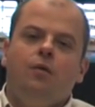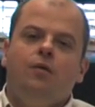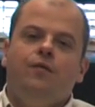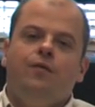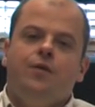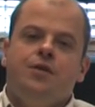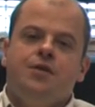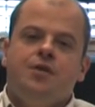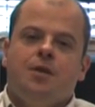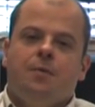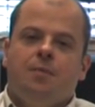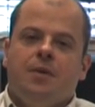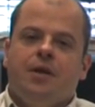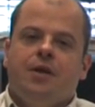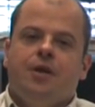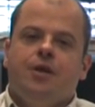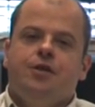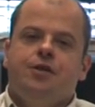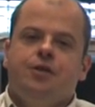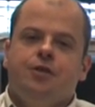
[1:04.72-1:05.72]
first
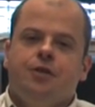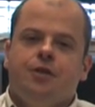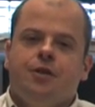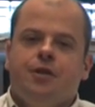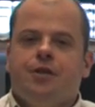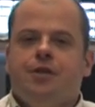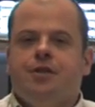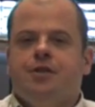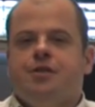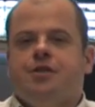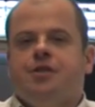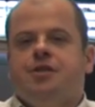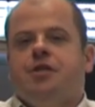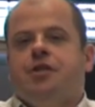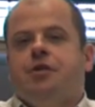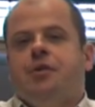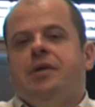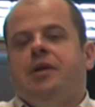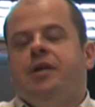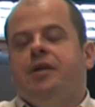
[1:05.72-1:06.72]
application is the
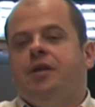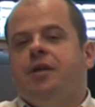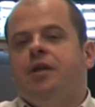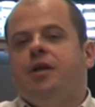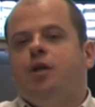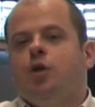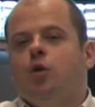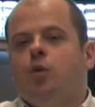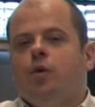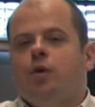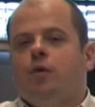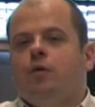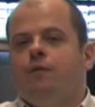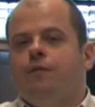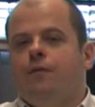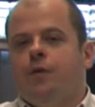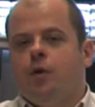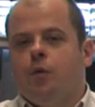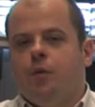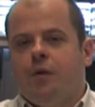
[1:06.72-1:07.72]
Adrenaline Network
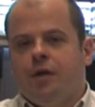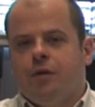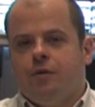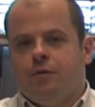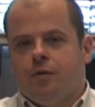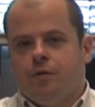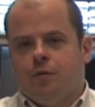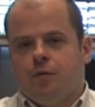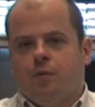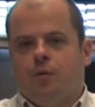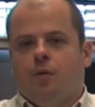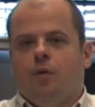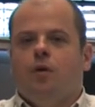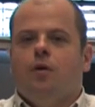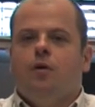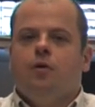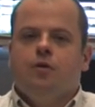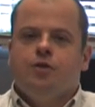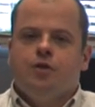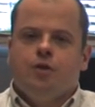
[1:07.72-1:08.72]
Configurator tool,
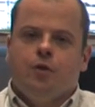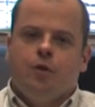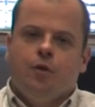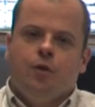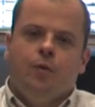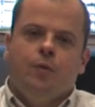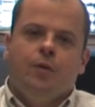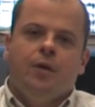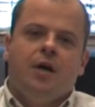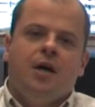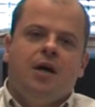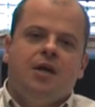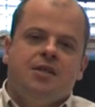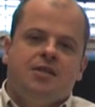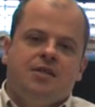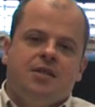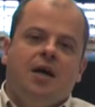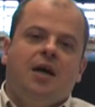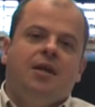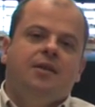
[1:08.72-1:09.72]
also known as
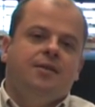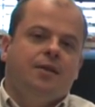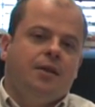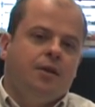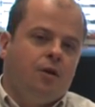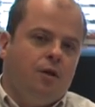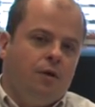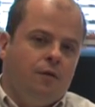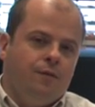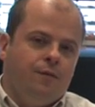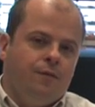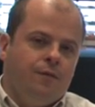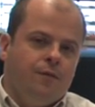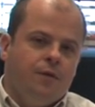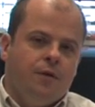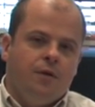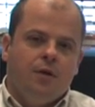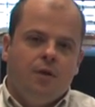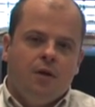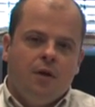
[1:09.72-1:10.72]
AdNetConf.
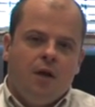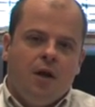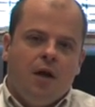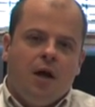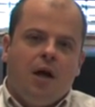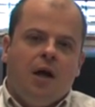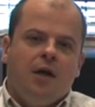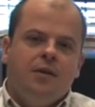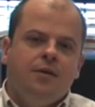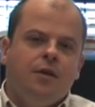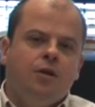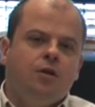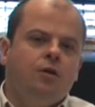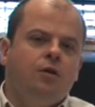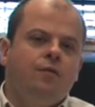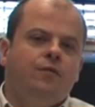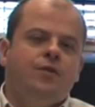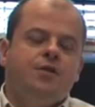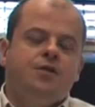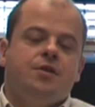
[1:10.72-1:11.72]

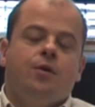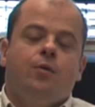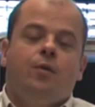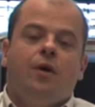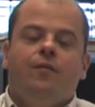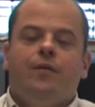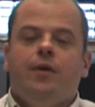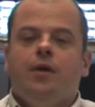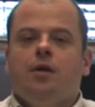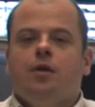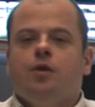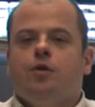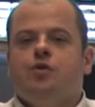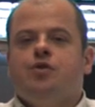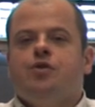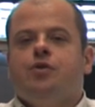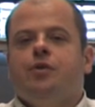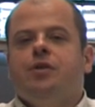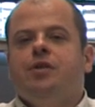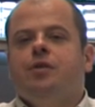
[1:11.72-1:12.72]
AdNetConf is a graphical
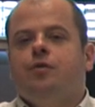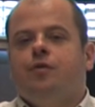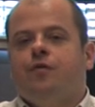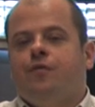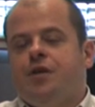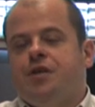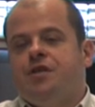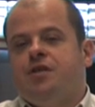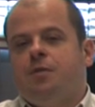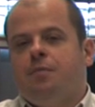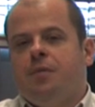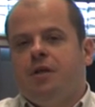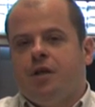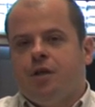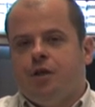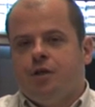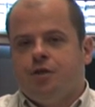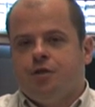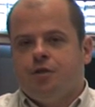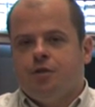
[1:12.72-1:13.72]
user interface
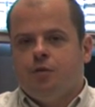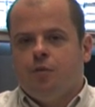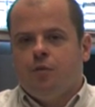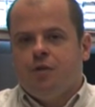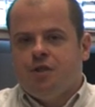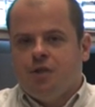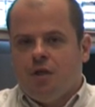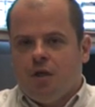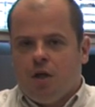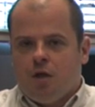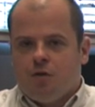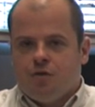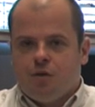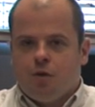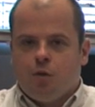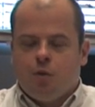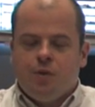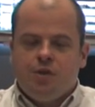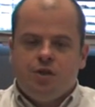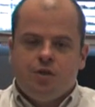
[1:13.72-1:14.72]
application which allows the
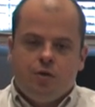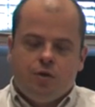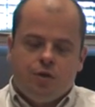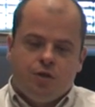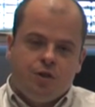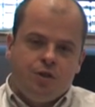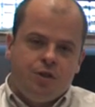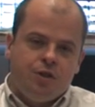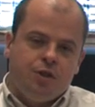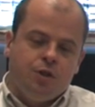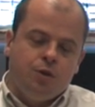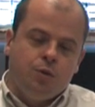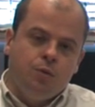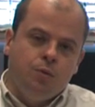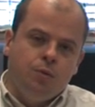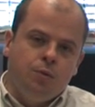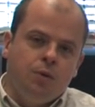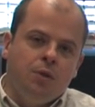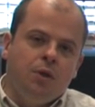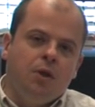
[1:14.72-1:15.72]
researchers
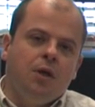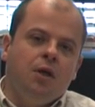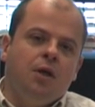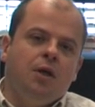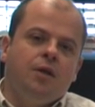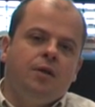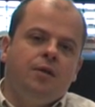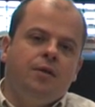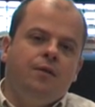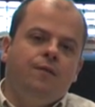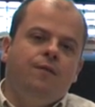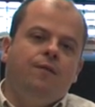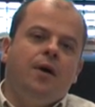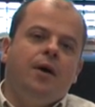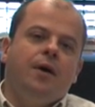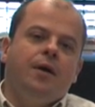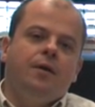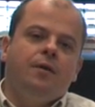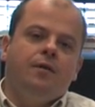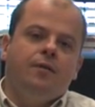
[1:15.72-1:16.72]
to
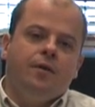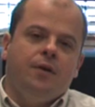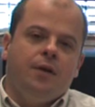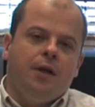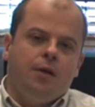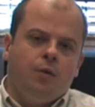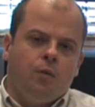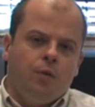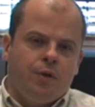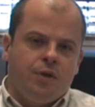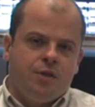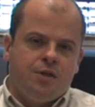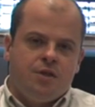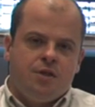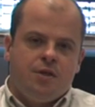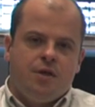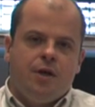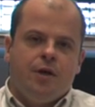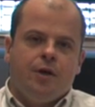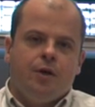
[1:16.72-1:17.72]
define the network
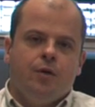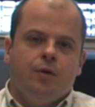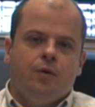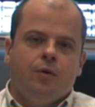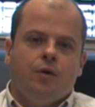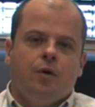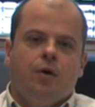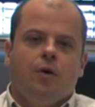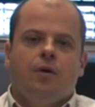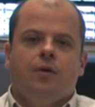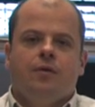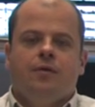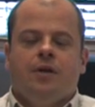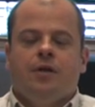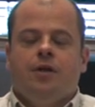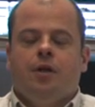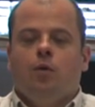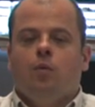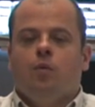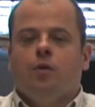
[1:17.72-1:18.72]
scenario that
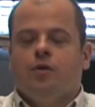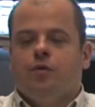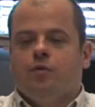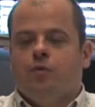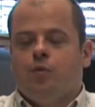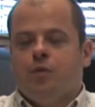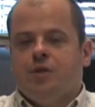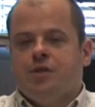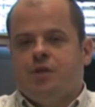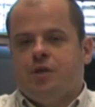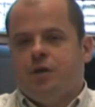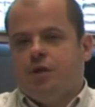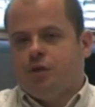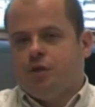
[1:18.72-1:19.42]
they want to research